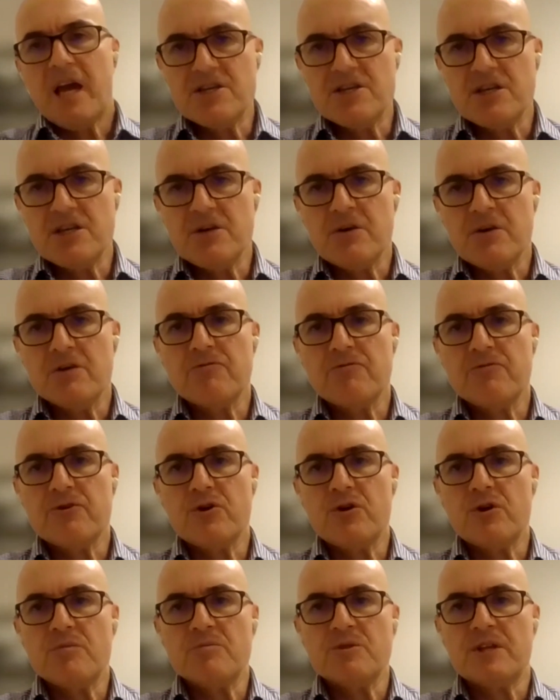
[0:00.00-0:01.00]
engineering
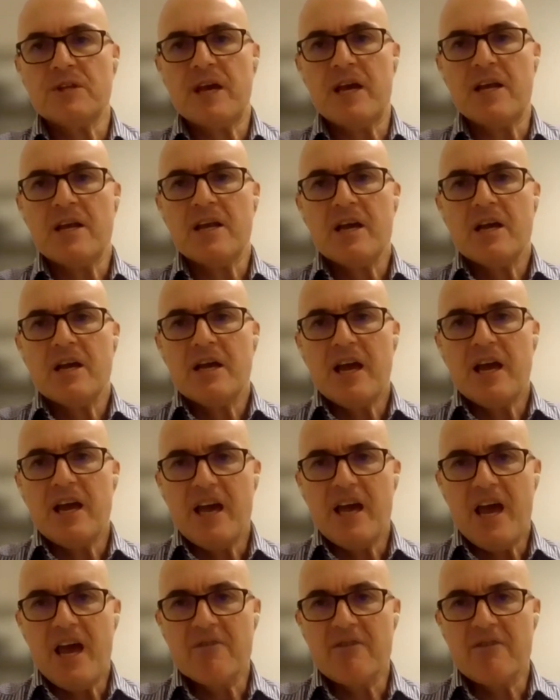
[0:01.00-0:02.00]
firms that
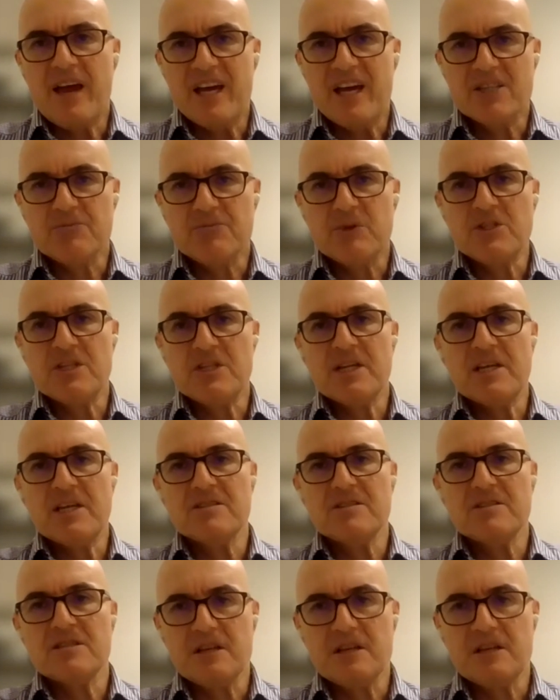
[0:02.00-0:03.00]
have
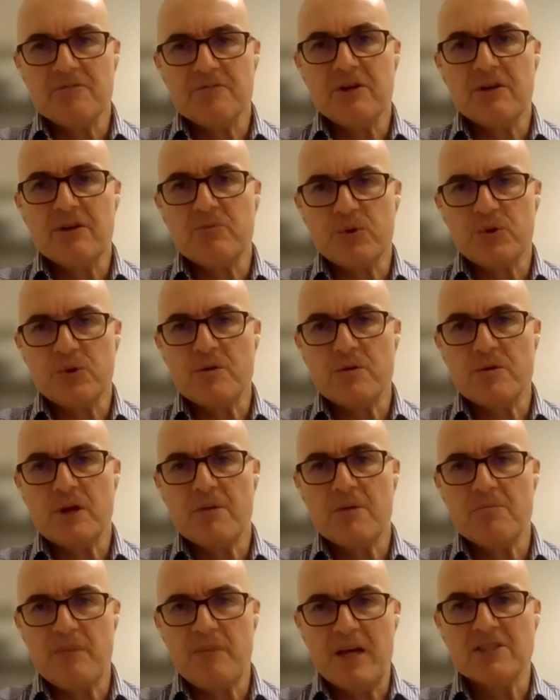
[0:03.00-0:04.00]
expertise in delivering
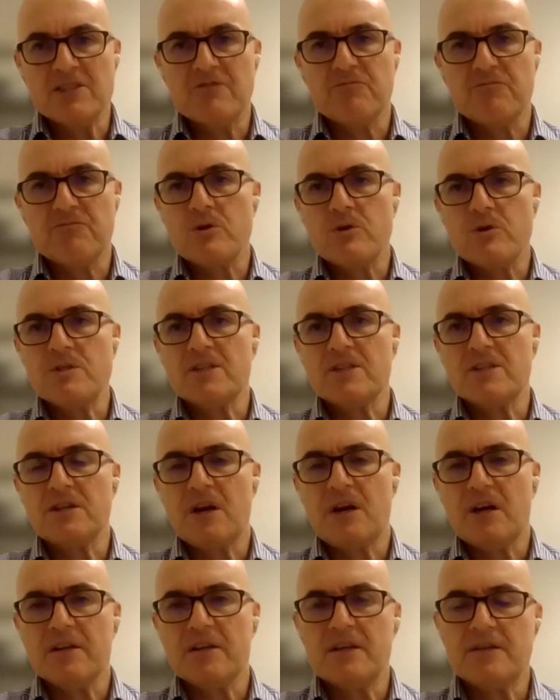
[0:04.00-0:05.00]
massive projects
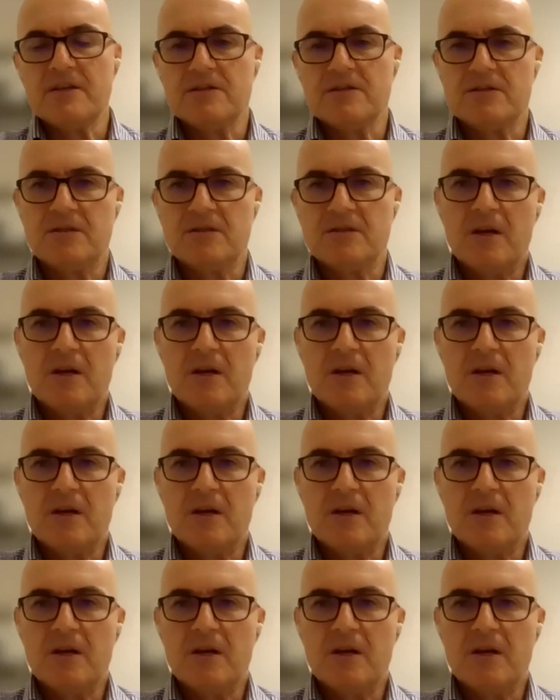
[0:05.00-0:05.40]
like this.